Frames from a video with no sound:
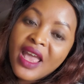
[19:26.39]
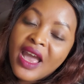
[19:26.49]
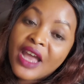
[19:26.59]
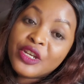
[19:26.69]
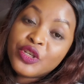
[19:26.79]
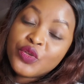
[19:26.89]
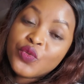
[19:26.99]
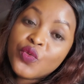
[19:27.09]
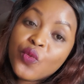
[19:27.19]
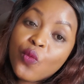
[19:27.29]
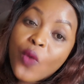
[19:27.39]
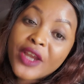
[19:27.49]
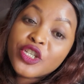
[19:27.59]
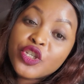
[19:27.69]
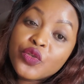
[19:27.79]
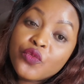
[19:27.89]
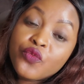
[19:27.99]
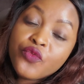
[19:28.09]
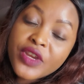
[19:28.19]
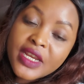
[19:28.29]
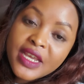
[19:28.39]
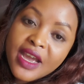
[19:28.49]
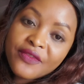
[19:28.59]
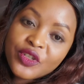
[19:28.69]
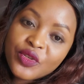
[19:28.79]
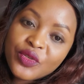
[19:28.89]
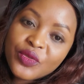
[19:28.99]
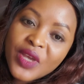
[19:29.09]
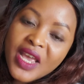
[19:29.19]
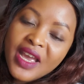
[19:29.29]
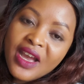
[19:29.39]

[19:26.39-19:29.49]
and do what you really have to do.